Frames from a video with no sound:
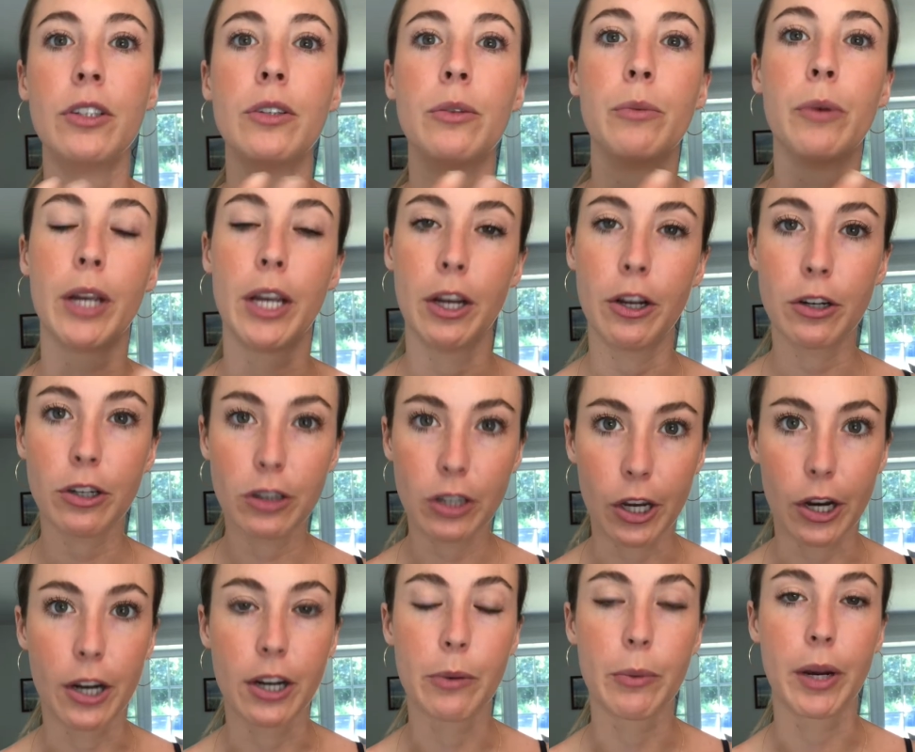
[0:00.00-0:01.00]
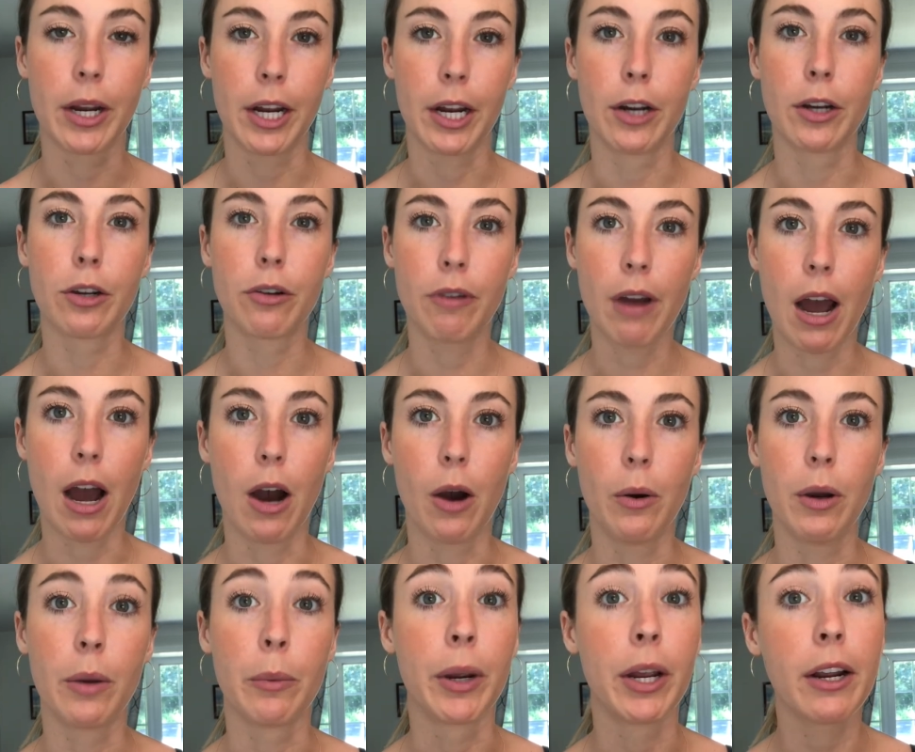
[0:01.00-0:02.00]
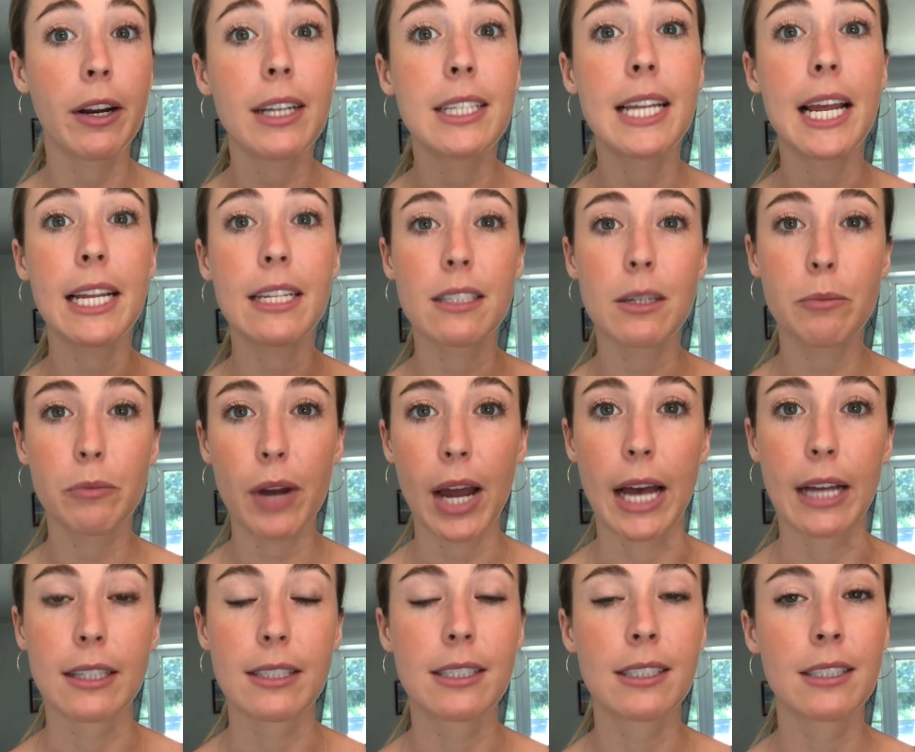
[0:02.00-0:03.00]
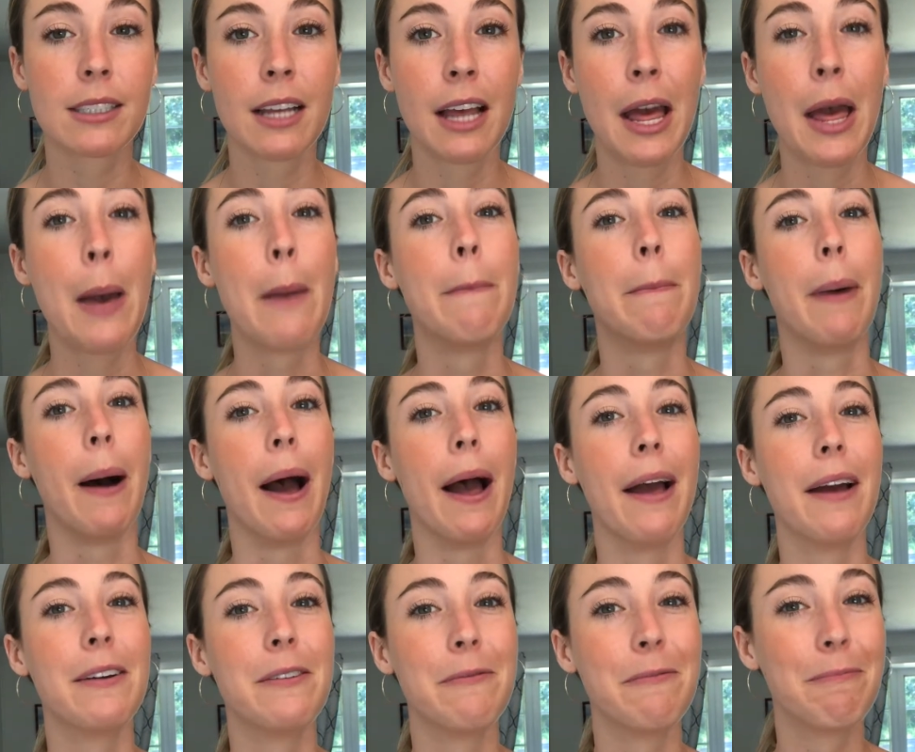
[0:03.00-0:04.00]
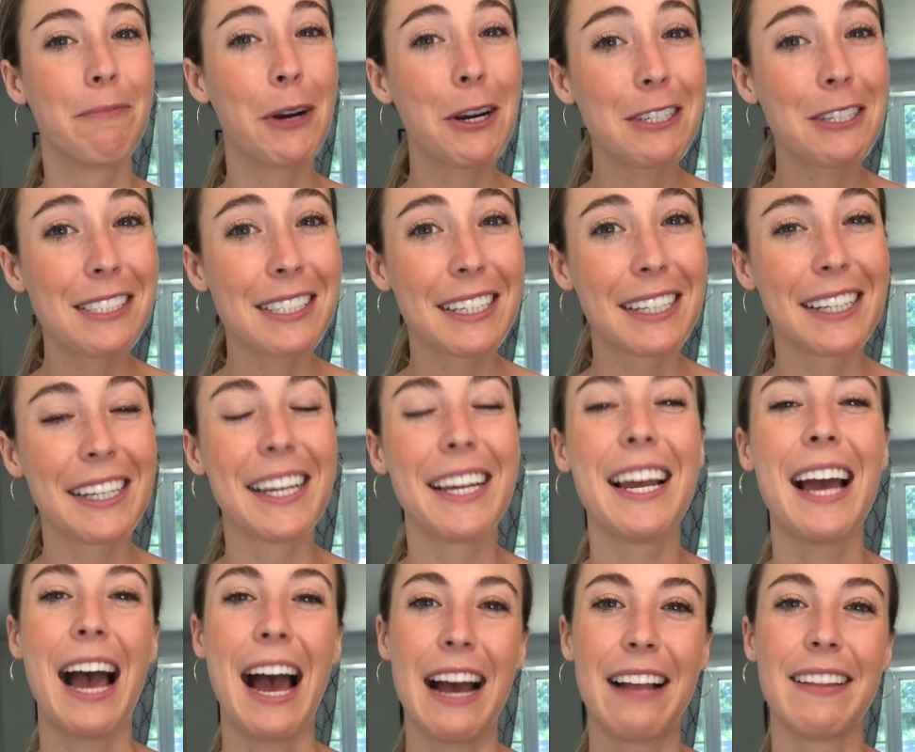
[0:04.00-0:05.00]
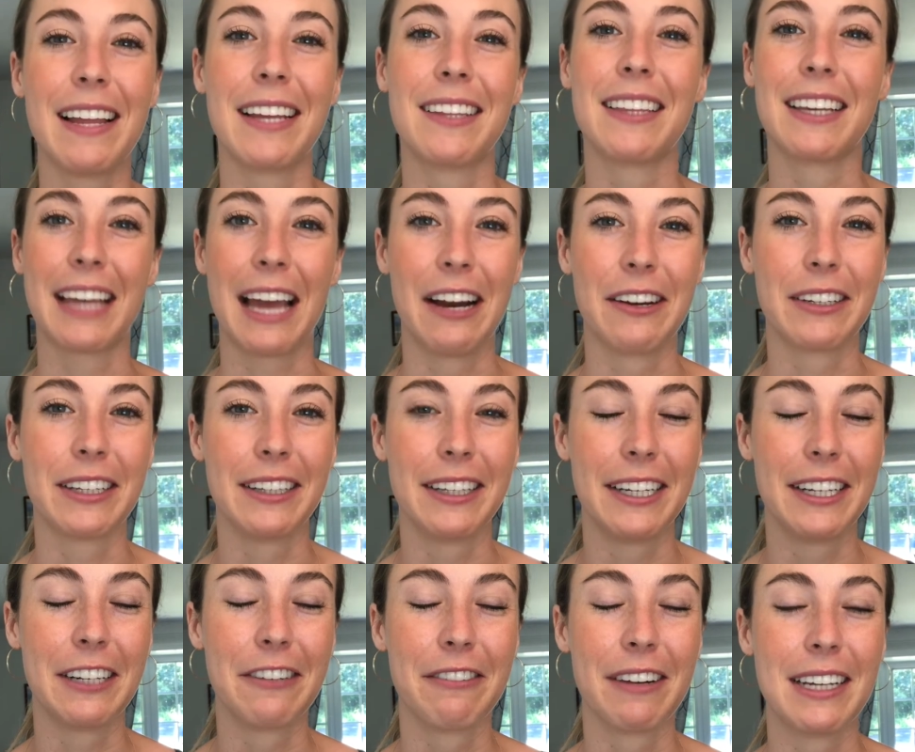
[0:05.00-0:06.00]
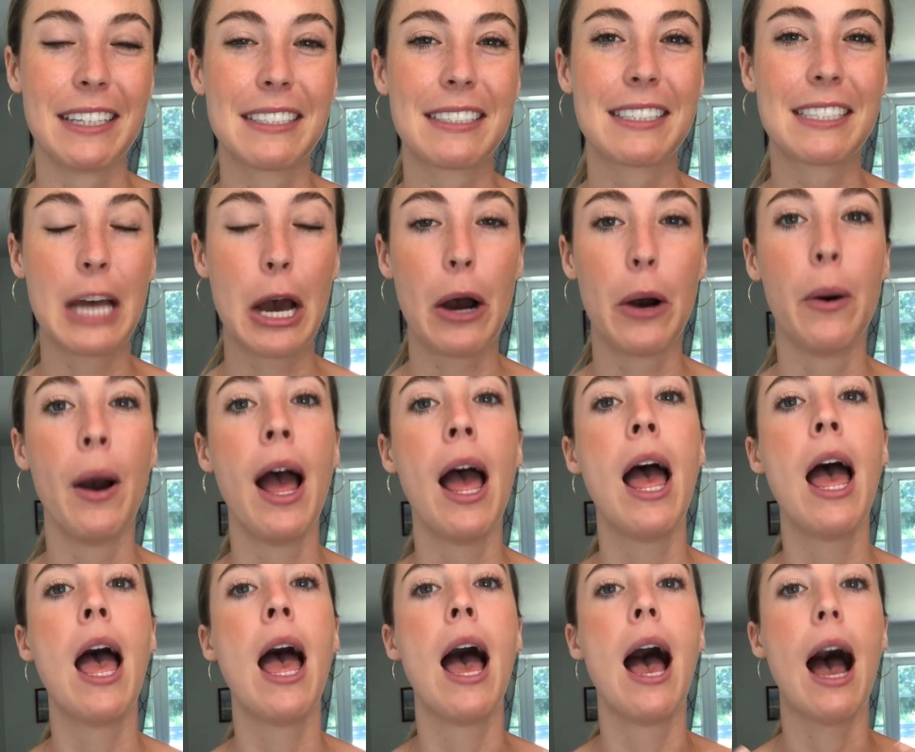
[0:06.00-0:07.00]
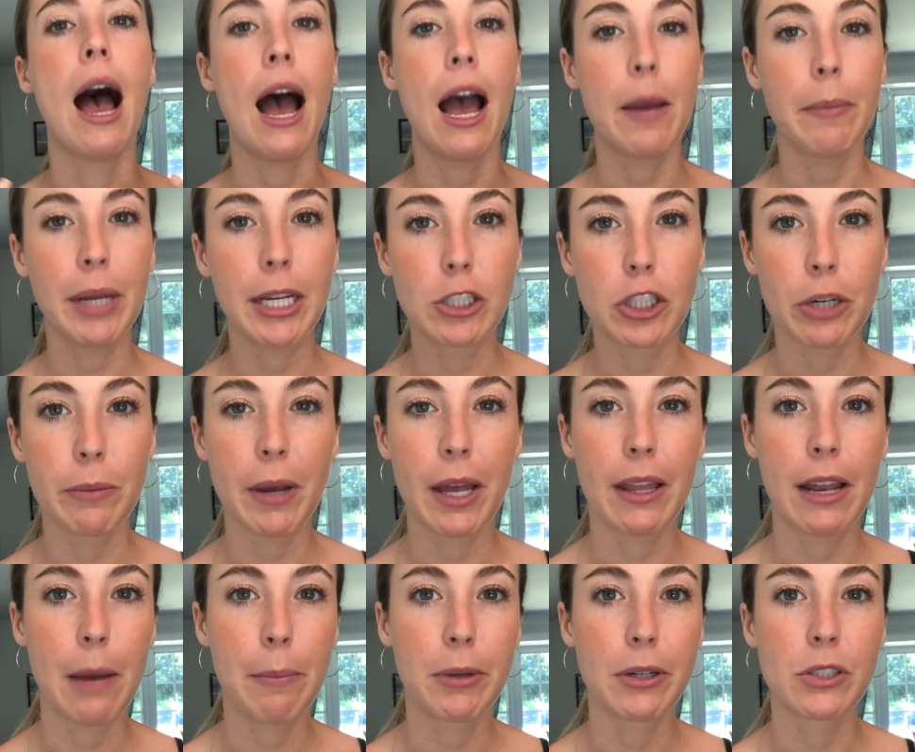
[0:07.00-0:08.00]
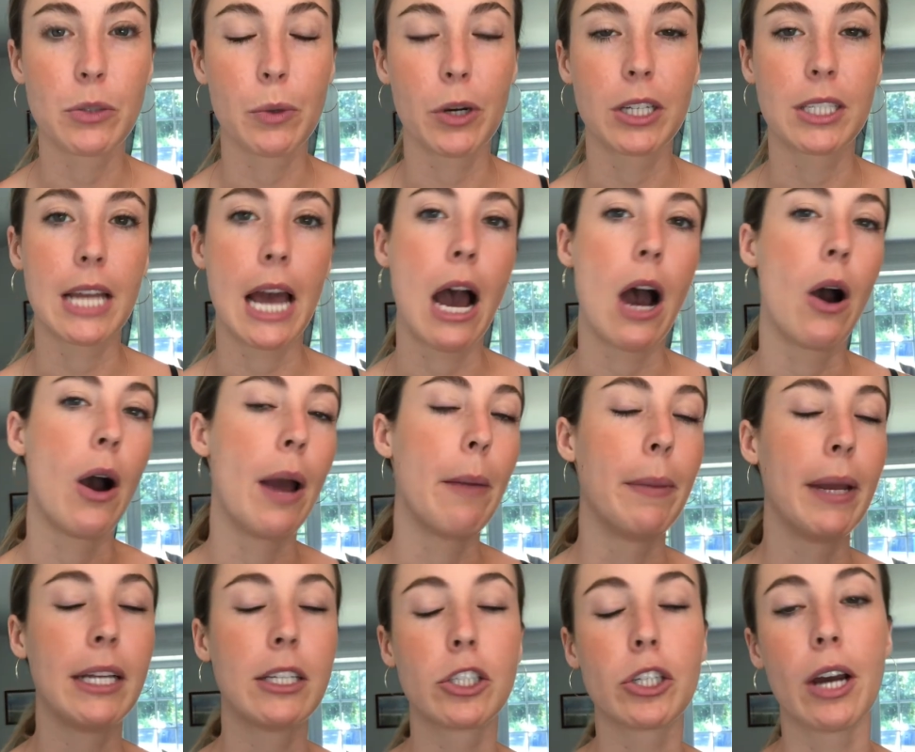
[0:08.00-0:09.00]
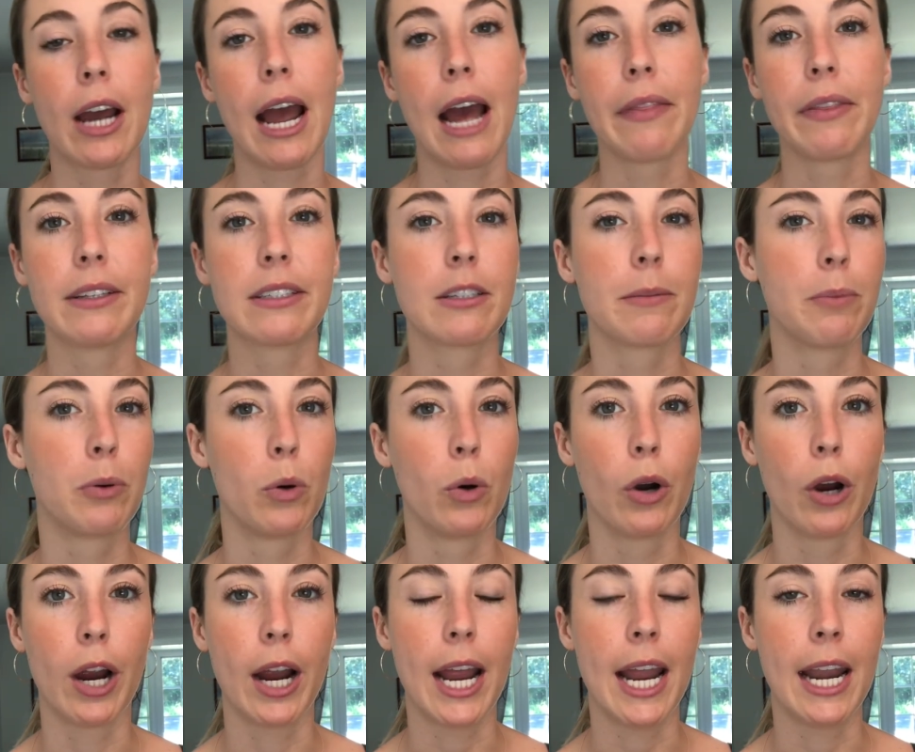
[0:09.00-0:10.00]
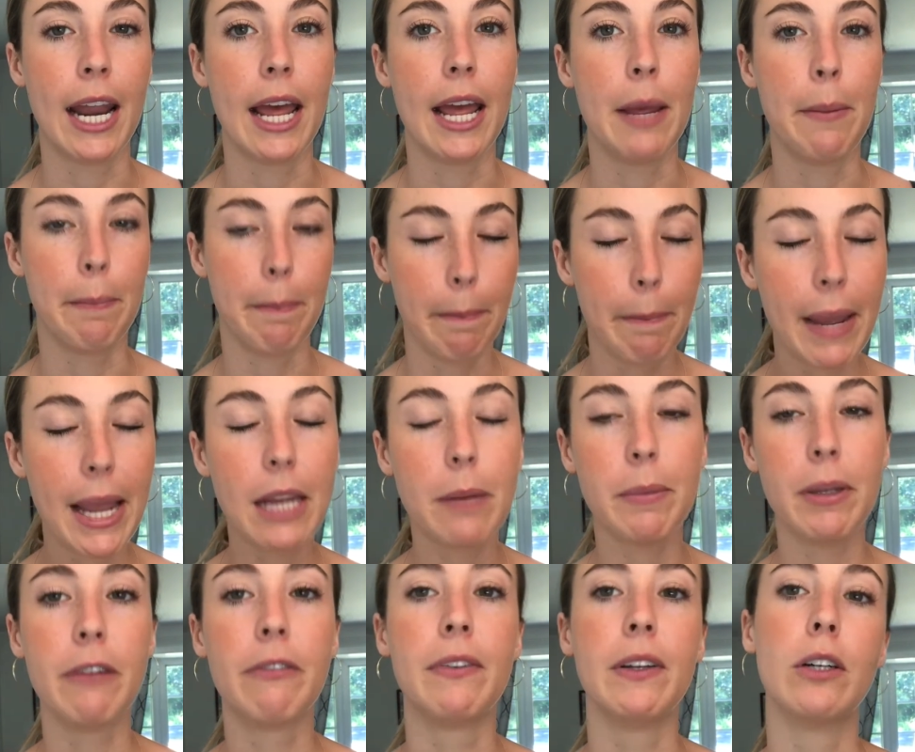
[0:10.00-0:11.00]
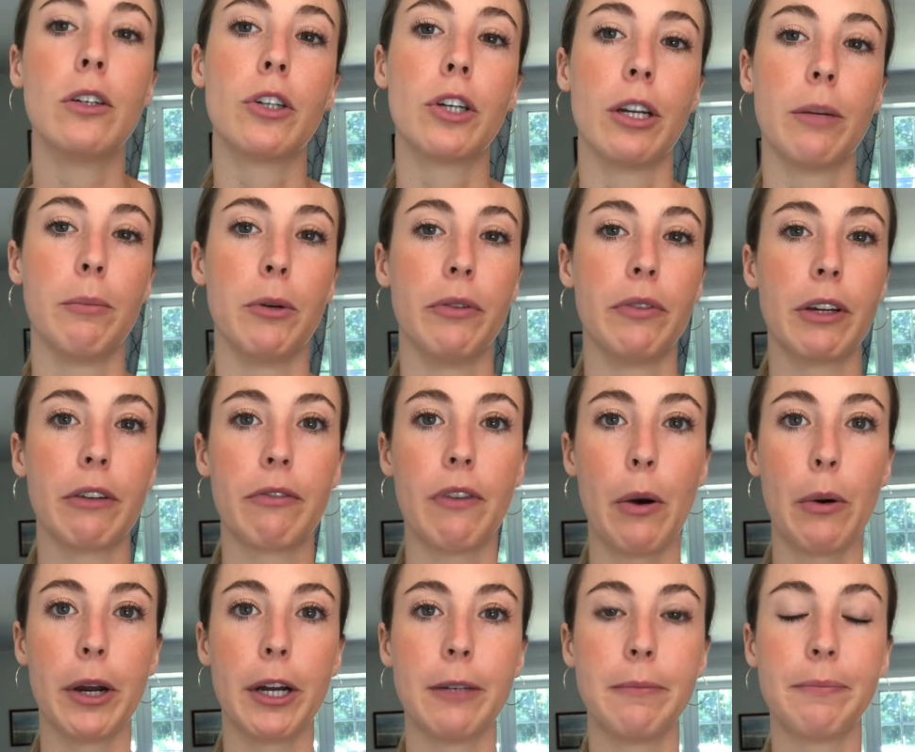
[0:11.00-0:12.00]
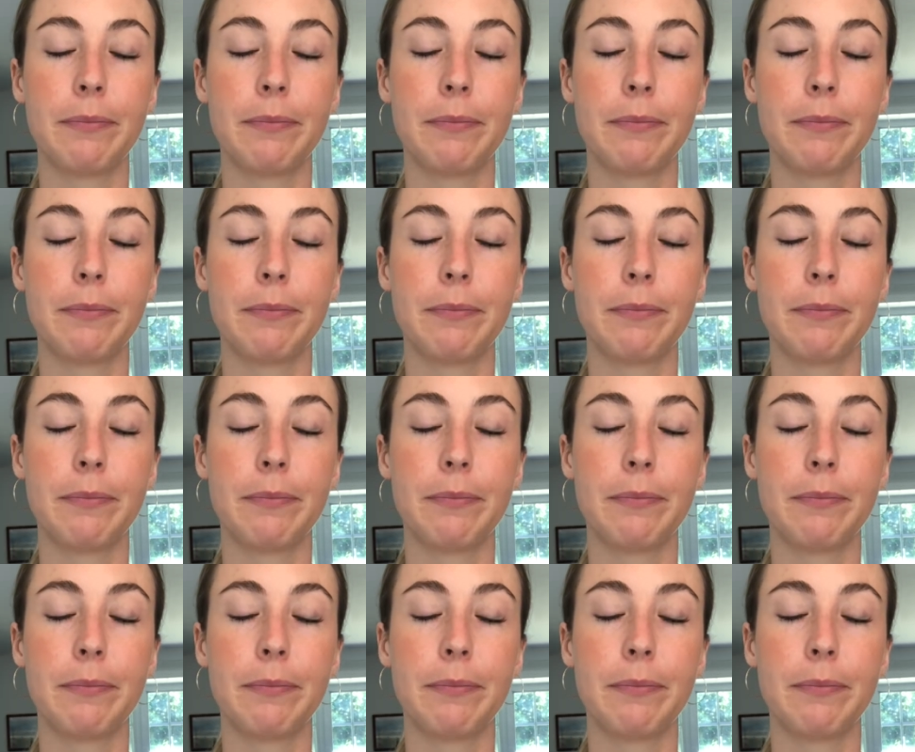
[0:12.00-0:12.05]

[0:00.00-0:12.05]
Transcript: We're here to learn, and we're here to grow, and we're here to take some risks. But personally, I like the calculated risk. So I made sure my numbers worked out, I made sure I had the support, and it made me feel good moving forward.